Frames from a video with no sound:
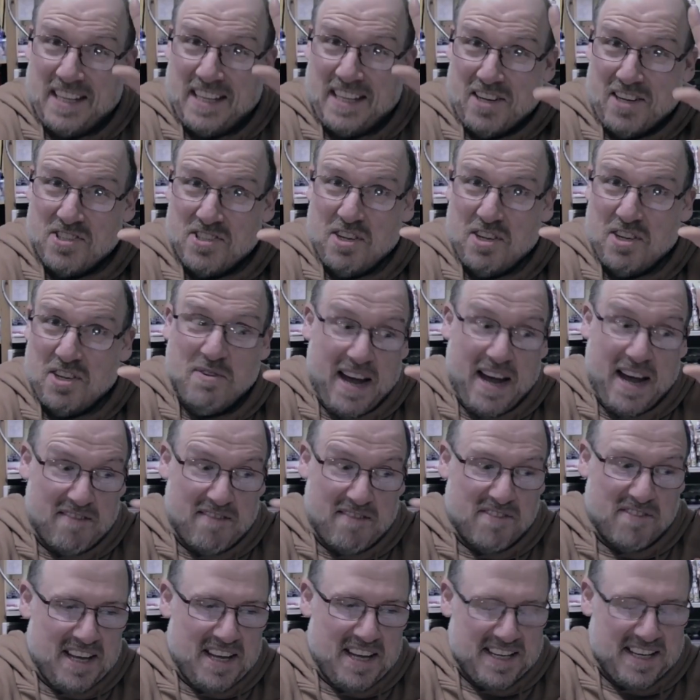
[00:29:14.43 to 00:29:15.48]
I do
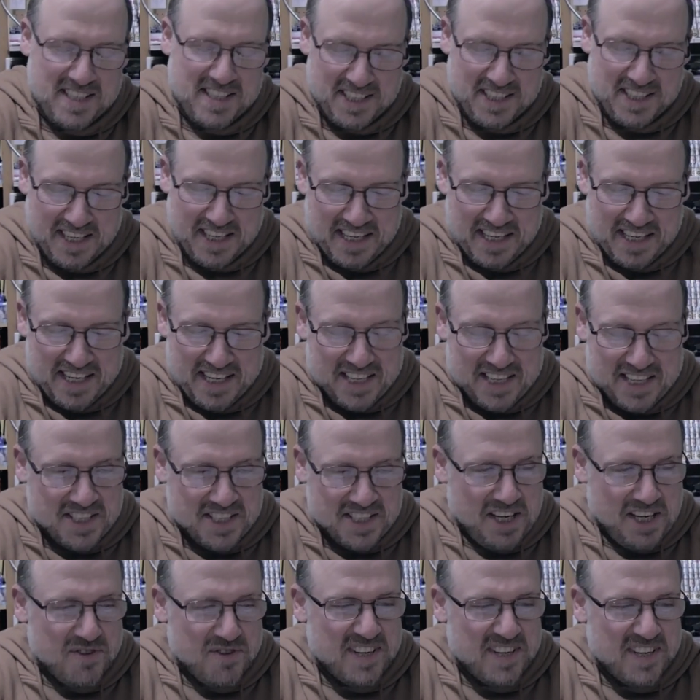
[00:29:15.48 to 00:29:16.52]
have this.
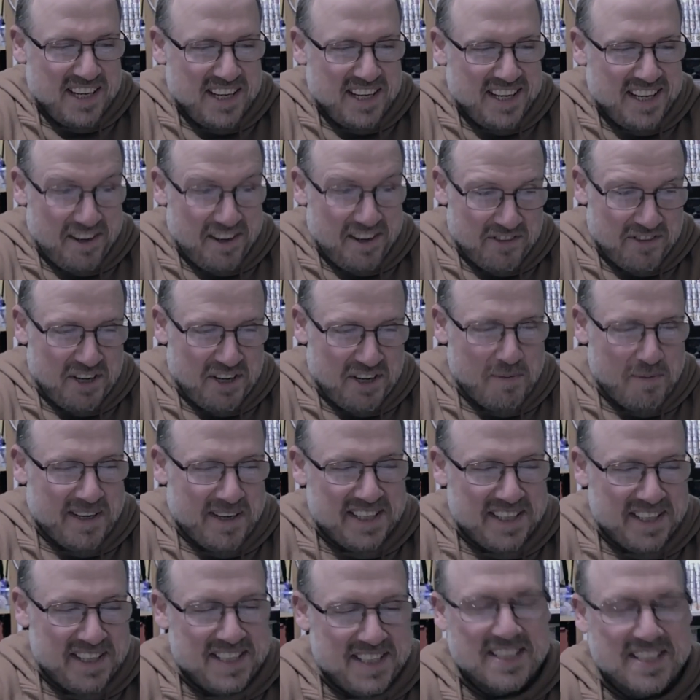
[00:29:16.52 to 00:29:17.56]
So uh, I forgot about
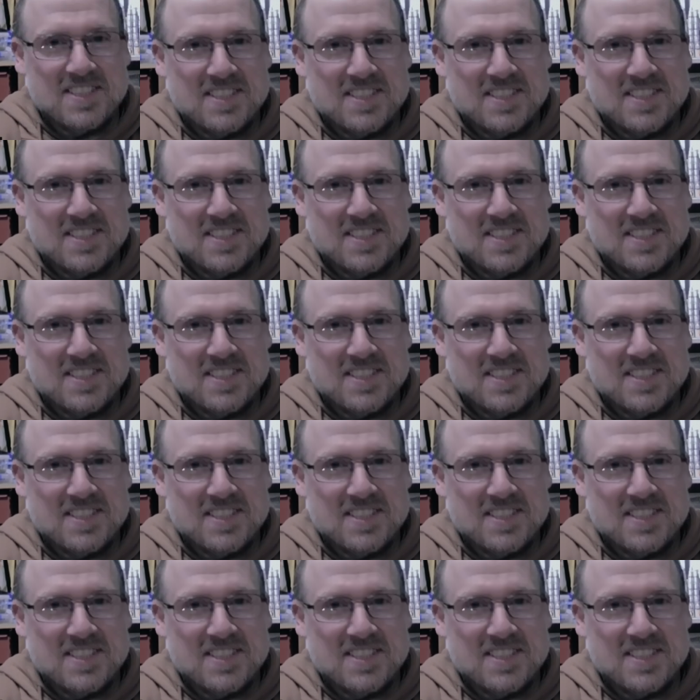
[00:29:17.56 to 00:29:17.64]
this.